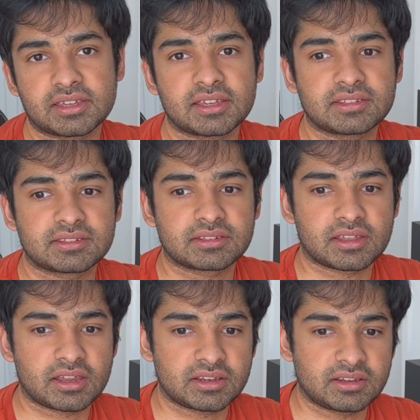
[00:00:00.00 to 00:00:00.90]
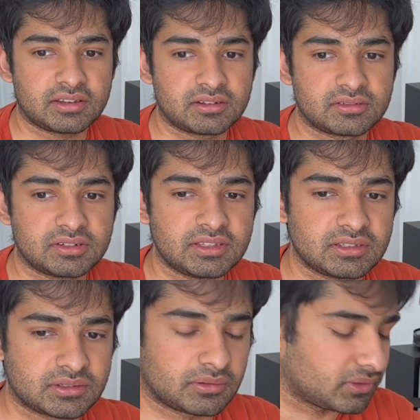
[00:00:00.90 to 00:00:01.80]
guess I really
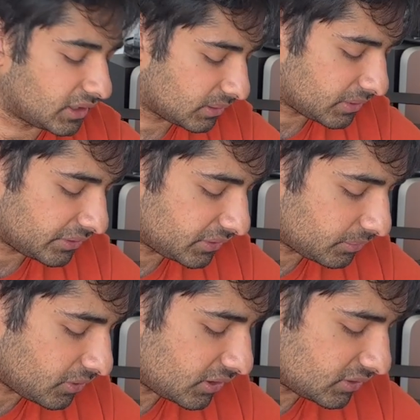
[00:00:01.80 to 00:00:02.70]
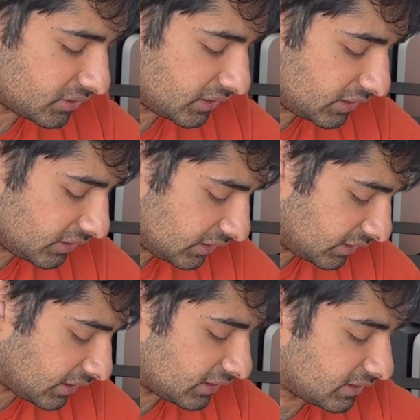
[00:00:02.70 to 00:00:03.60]
don't like about this watch, and
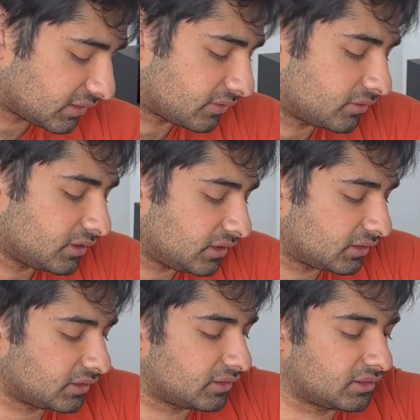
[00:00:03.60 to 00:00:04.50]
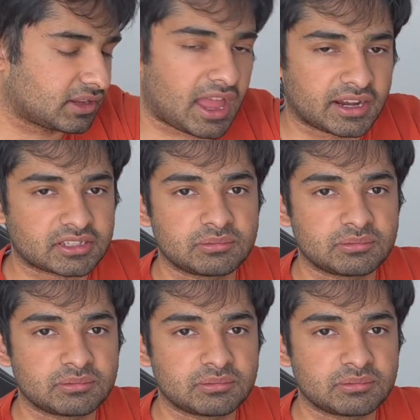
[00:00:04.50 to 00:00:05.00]
that's really the action